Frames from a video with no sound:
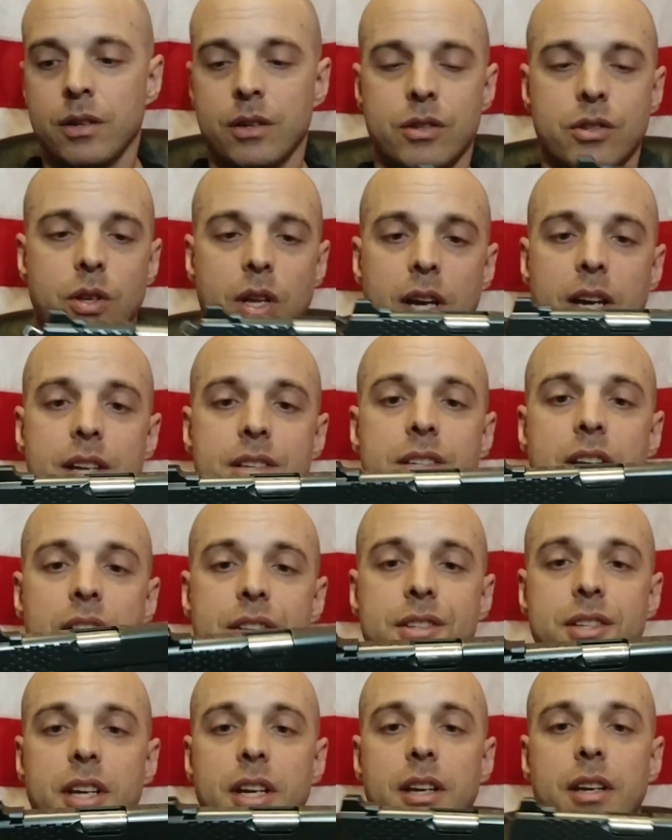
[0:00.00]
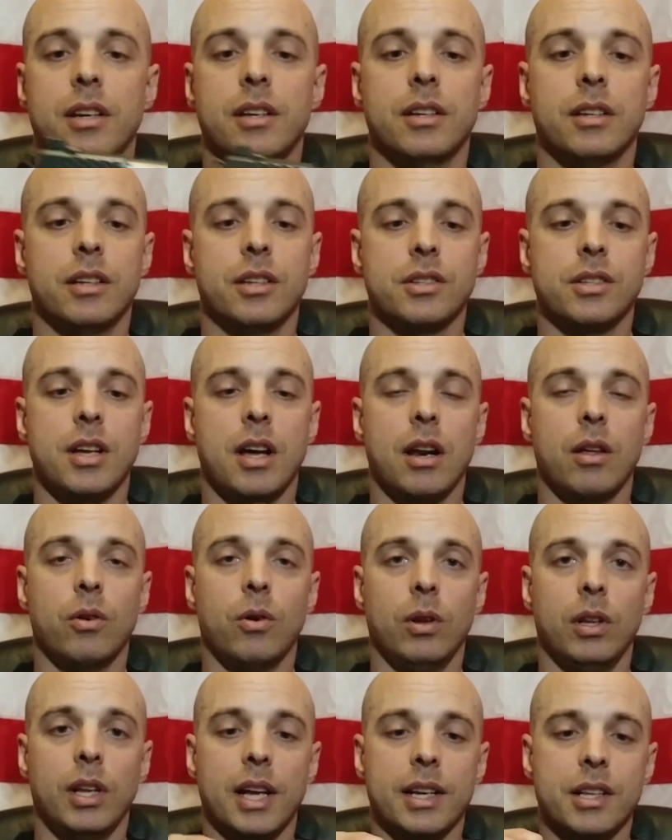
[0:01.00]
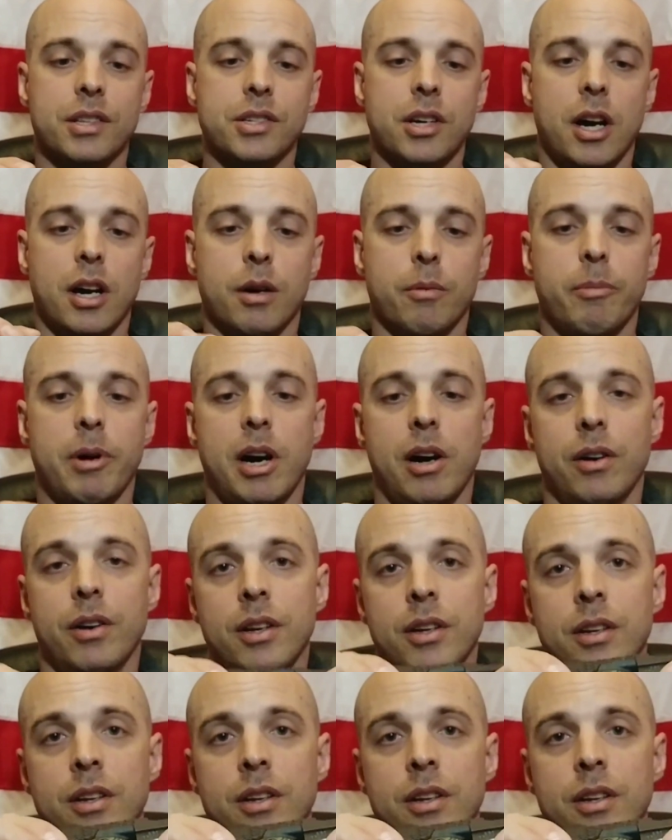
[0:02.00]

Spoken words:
So I guess that's it. There's not a whole lot to talk about.